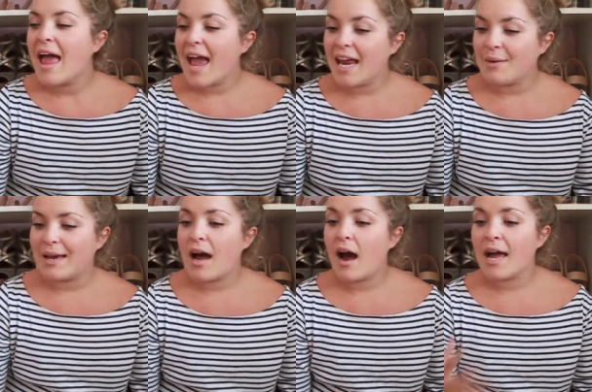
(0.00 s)

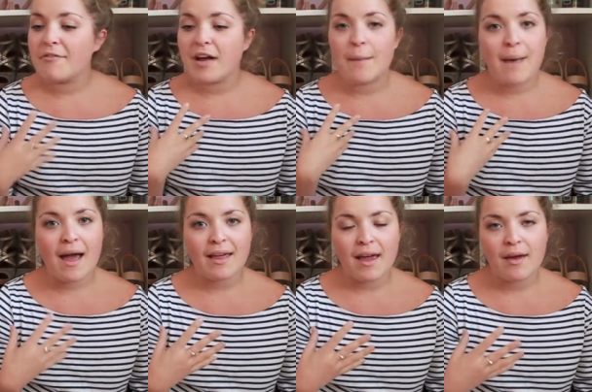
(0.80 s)
Anyway, I have come
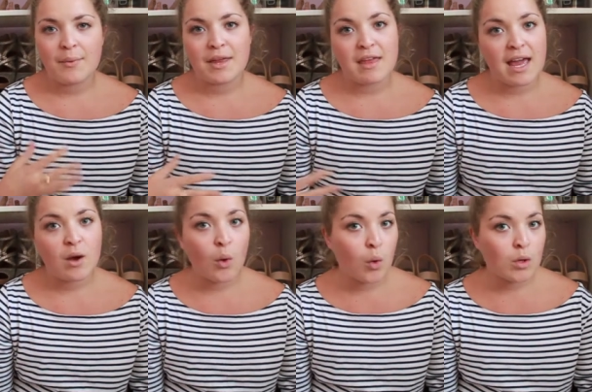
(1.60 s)
back with a
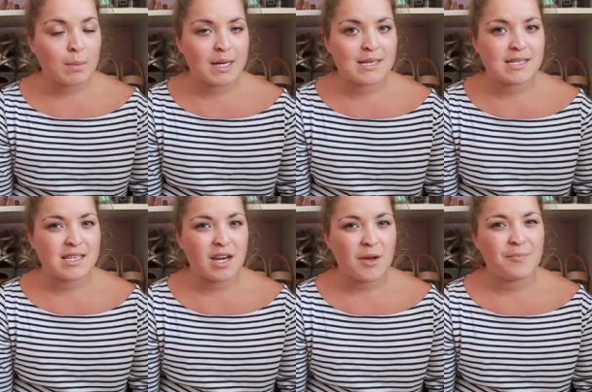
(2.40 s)
haul because,
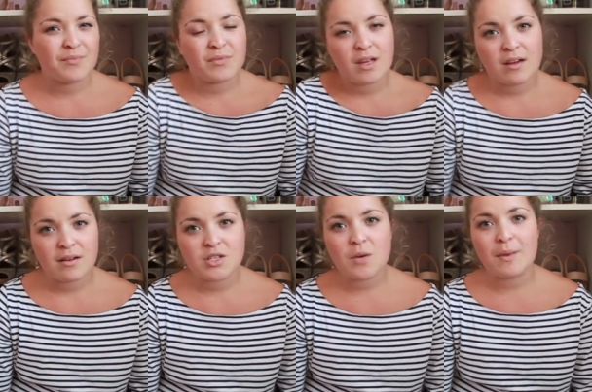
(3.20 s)
you know,
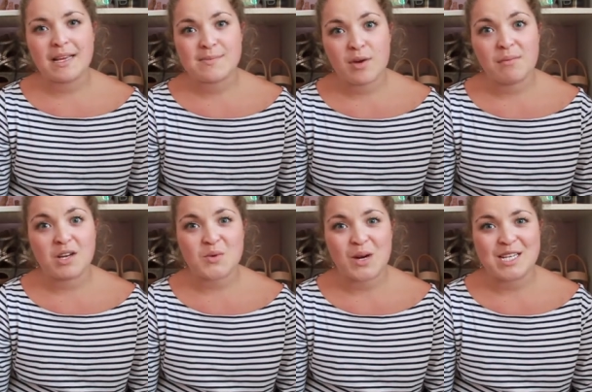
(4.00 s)
shopping is pretty
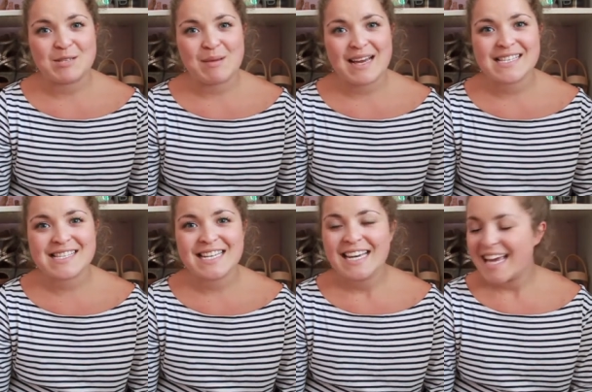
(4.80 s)
much what I do
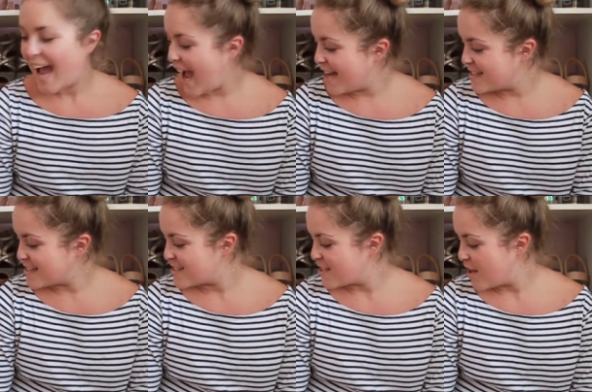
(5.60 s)
best. And
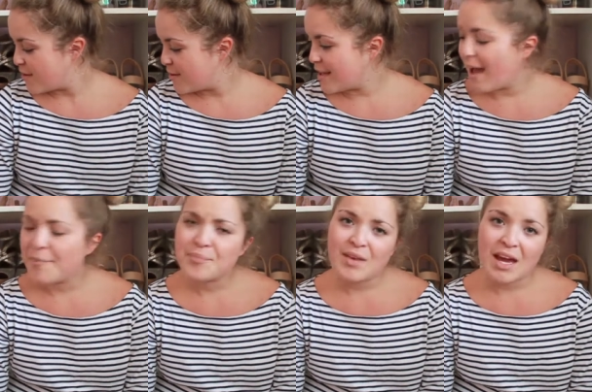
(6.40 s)
so, yeah,
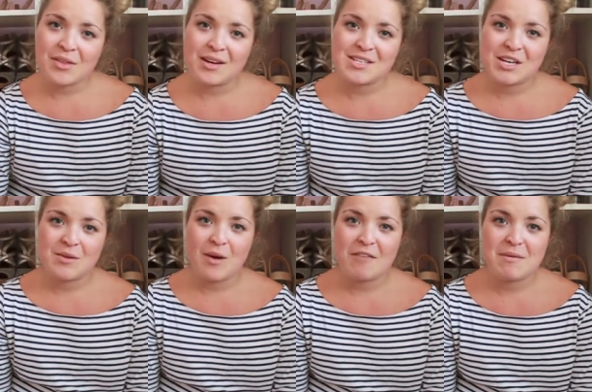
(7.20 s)
I thought I'd show you
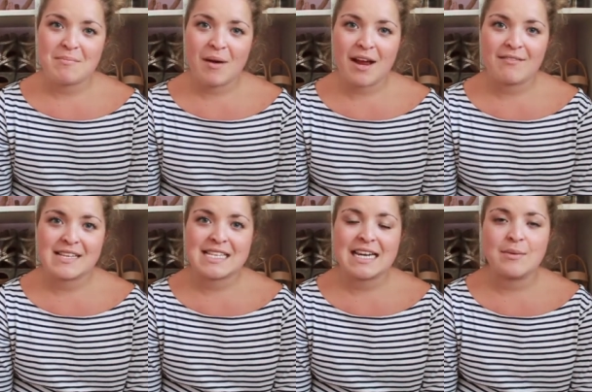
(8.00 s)
what I've been buying
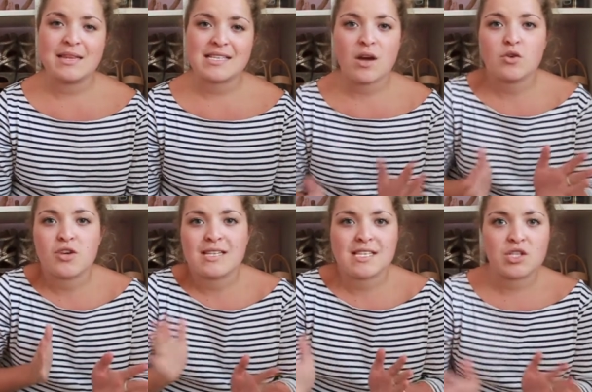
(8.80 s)
recently with this whole
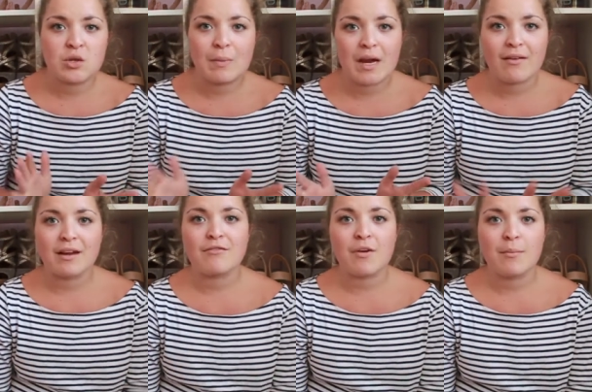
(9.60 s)
transitional
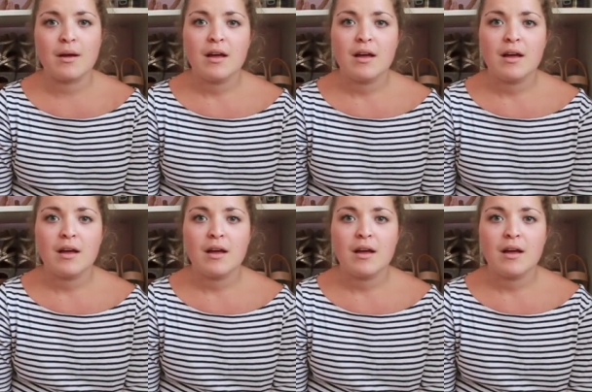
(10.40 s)
period from